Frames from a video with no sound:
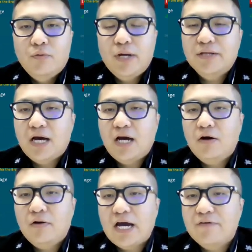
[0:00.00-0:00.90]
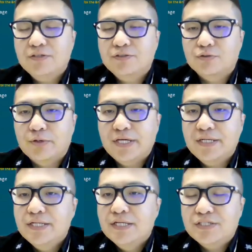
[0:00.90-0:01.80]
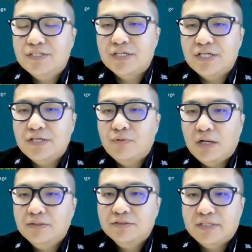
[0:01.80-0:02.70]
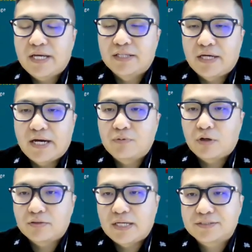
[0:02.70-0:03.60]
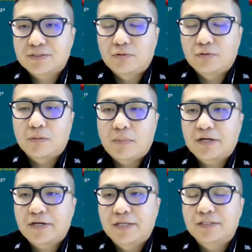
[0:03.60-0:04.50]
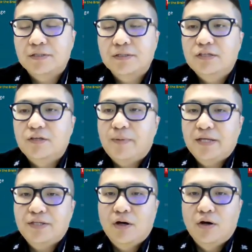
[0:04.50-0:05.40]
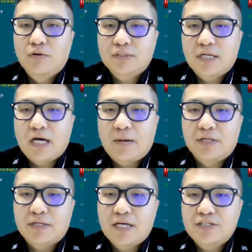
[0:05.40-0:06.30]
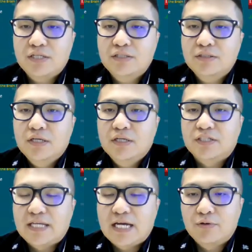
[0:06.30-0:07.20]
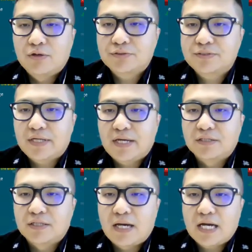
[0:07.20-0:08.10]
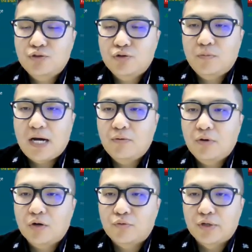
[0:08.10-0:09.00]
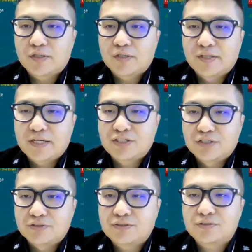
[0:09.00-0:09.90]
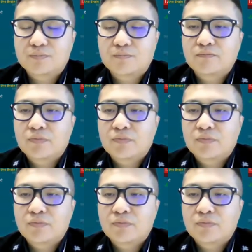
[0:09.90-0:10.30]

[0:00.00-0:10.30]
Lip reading: We are now having 3 G1 C&I products on the market, depending on the application scenarios and the actual power grid connections,